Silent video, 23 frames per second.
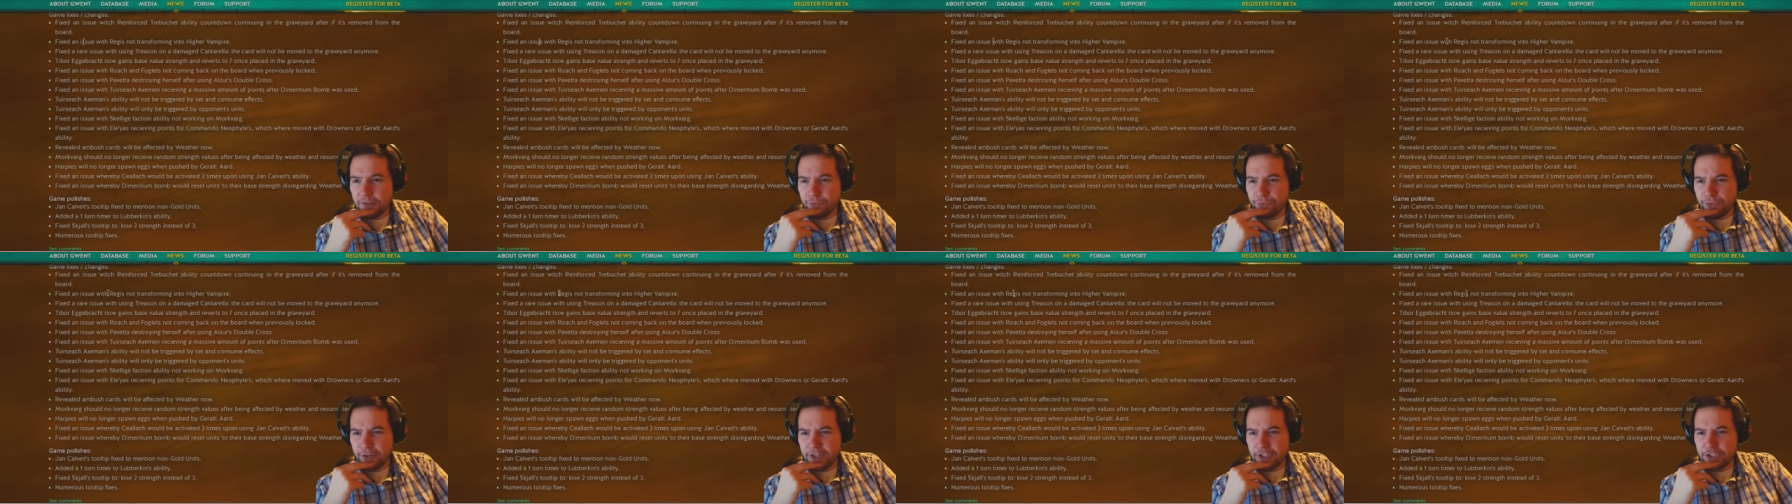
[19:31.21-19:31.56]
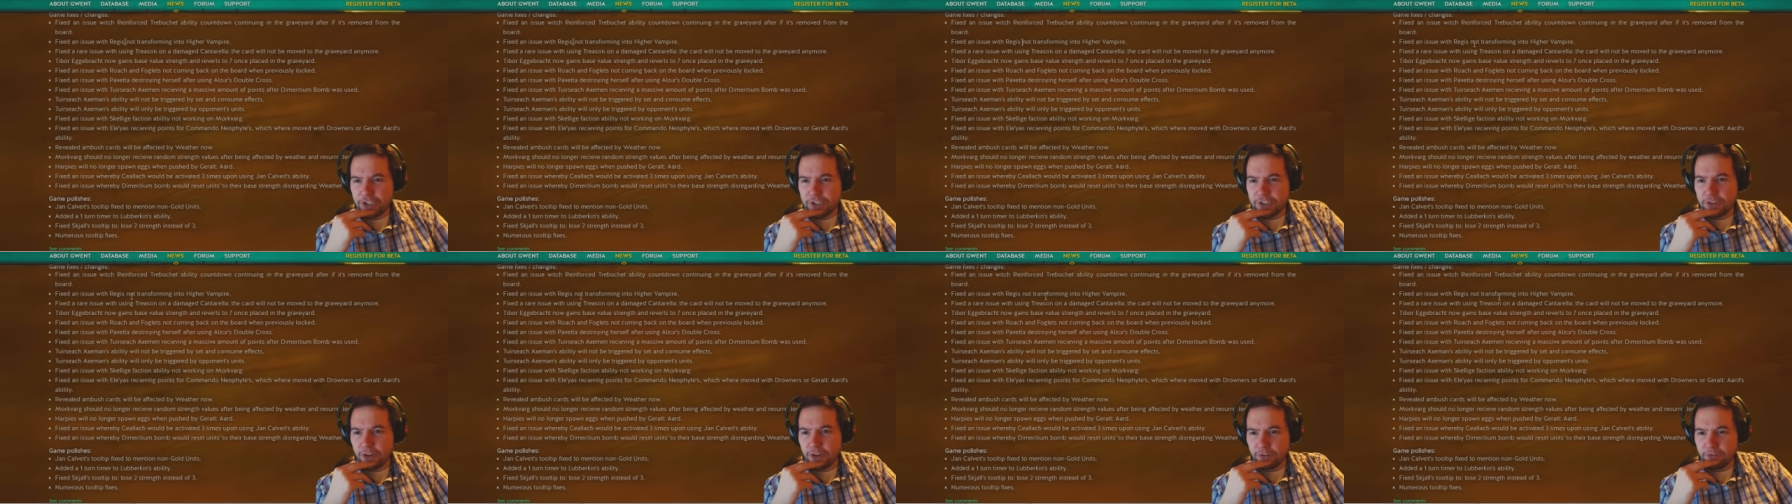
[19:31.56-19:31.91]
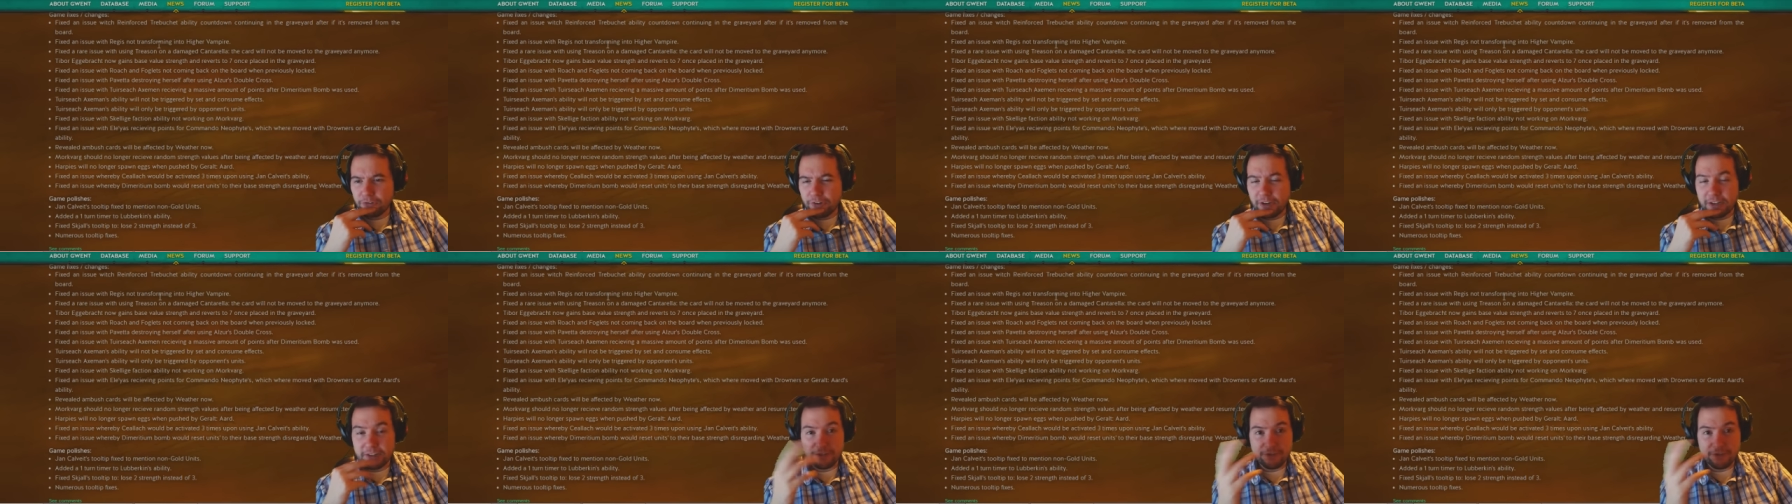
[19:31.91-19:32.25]
Regis
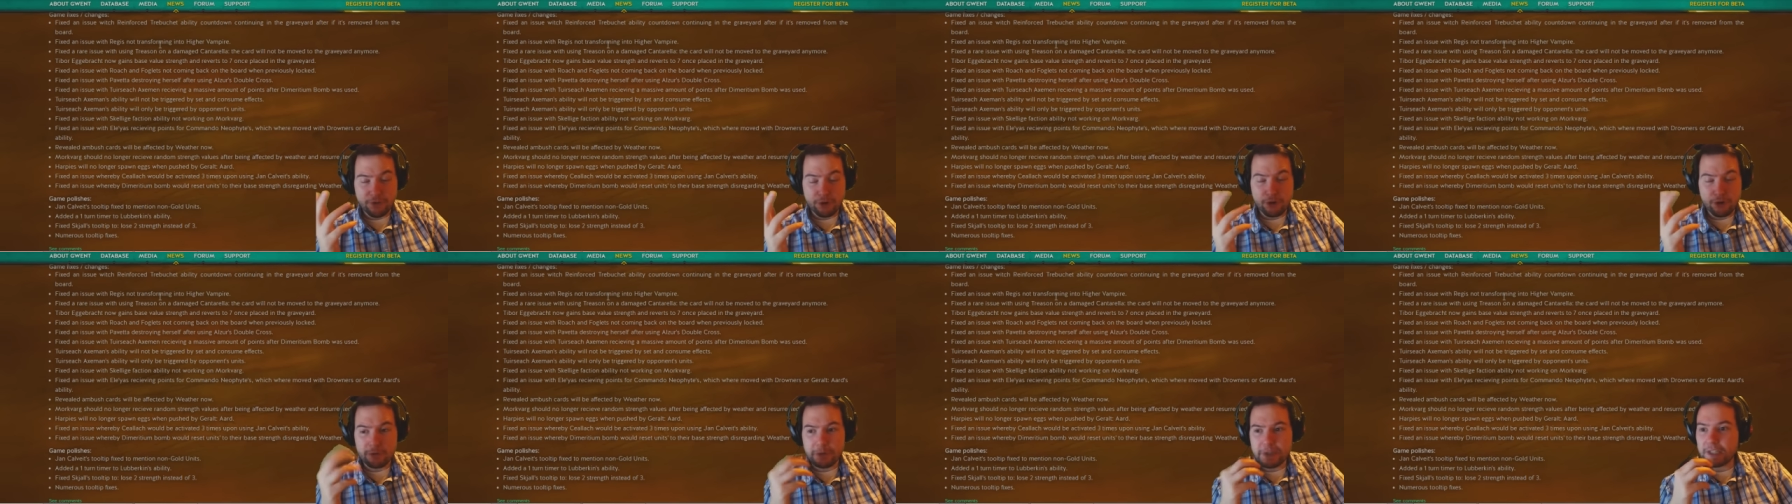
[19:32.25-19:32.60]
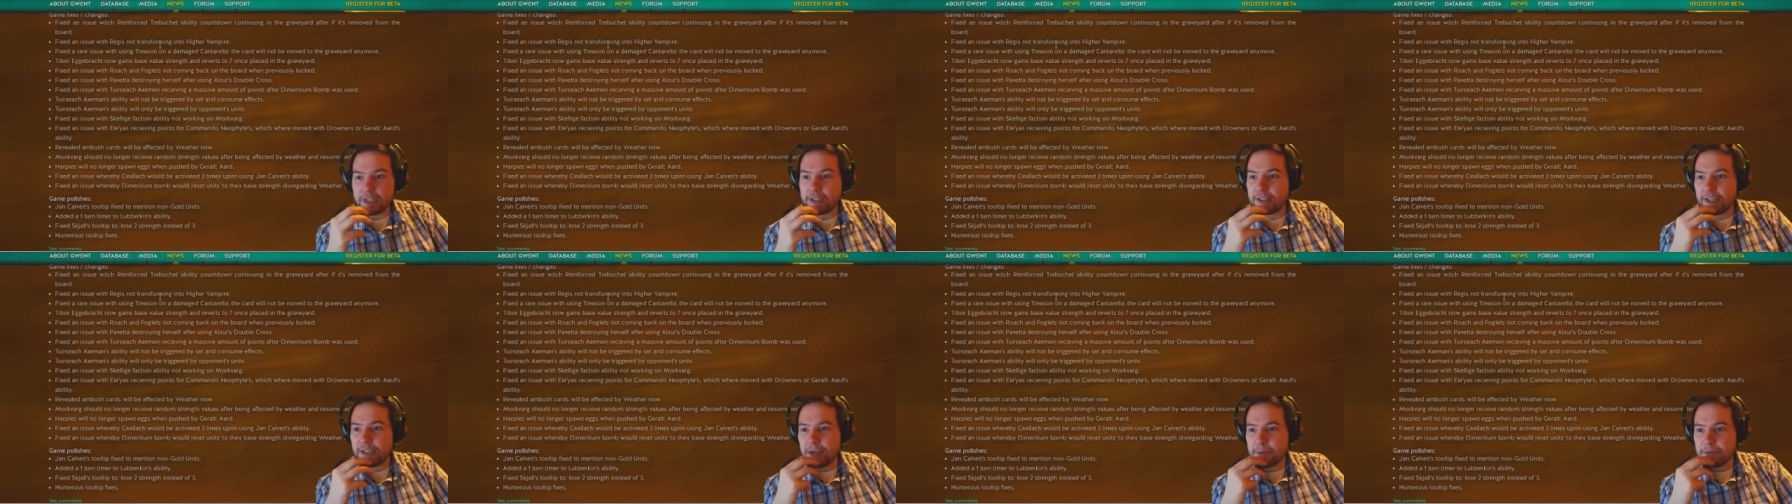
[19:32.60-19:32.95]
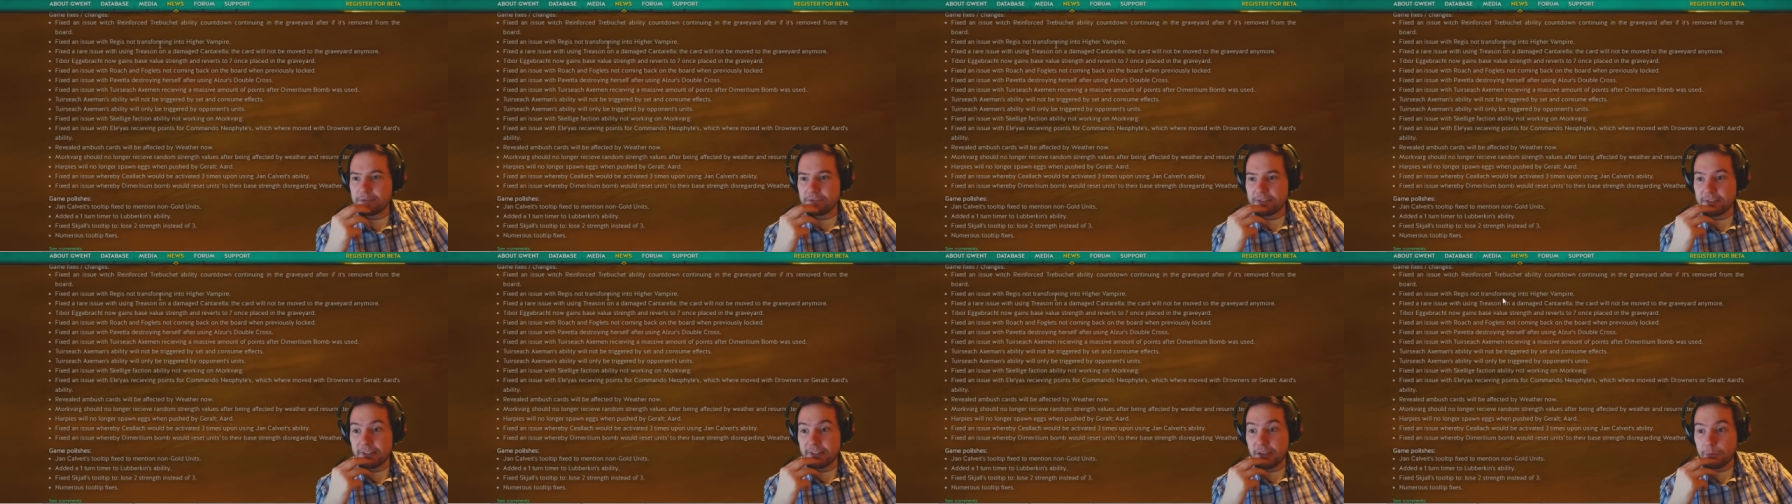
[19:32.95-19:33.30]
not transforming. Yeah,
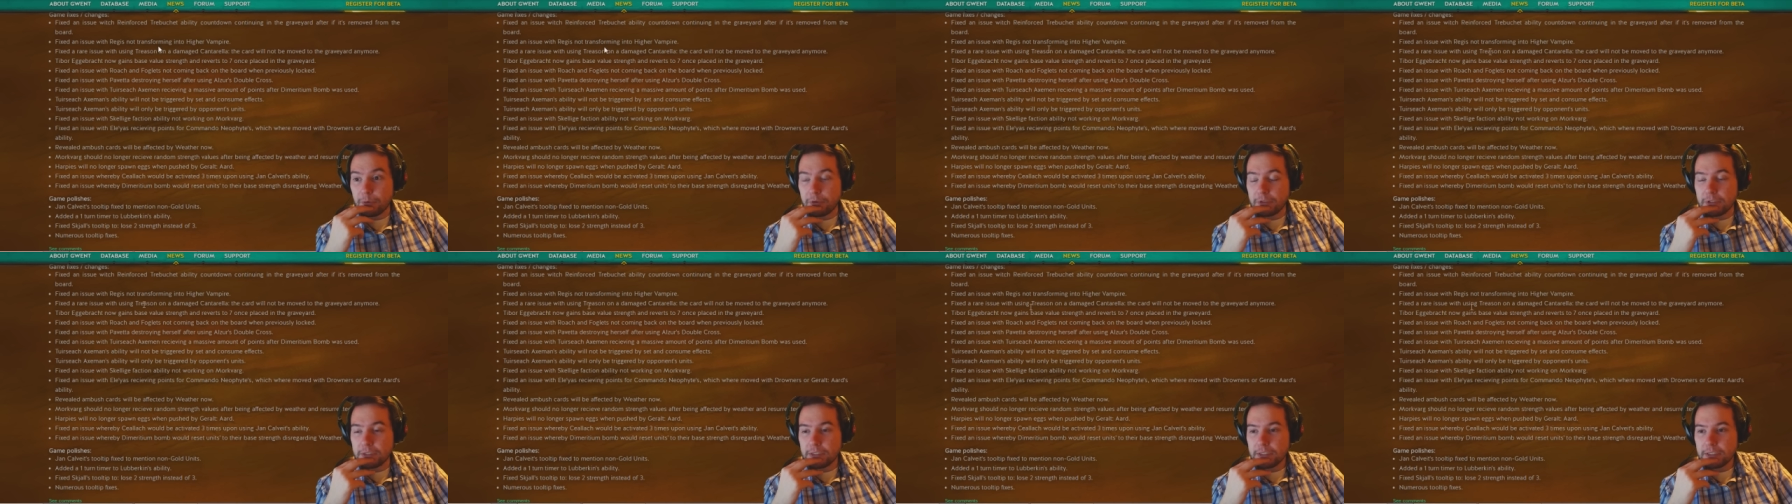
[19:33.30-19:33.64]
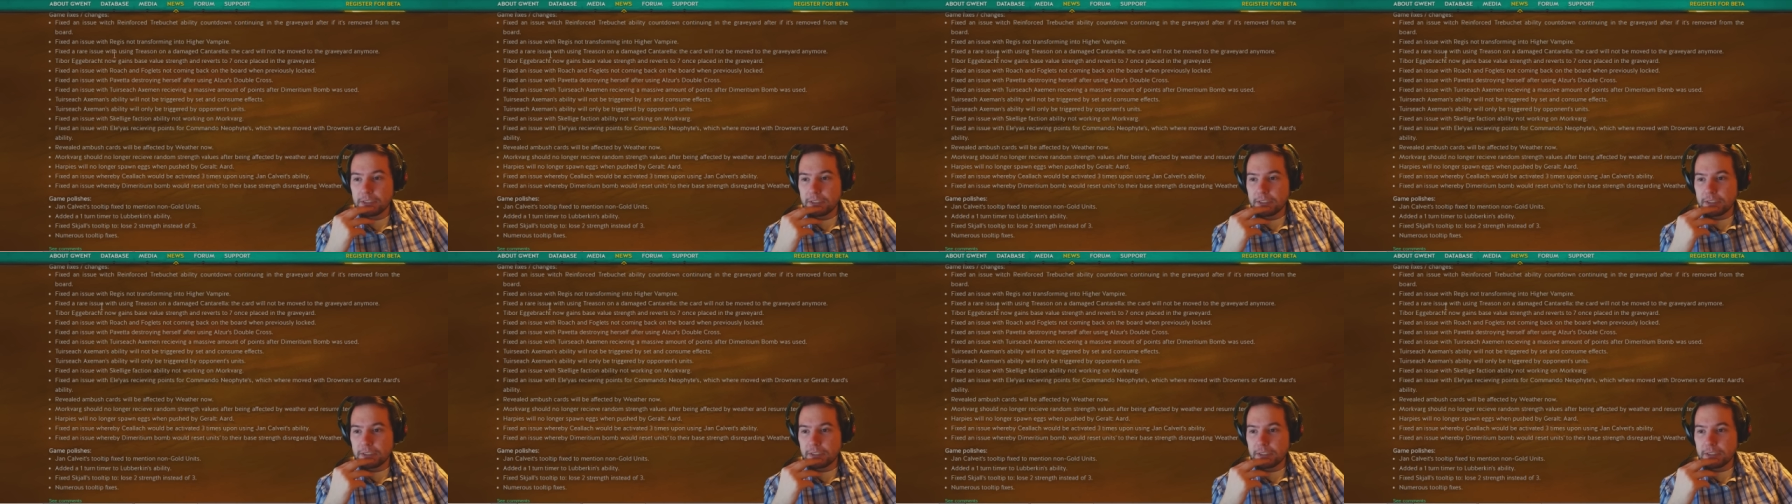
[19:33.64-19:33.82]
we've seen that one.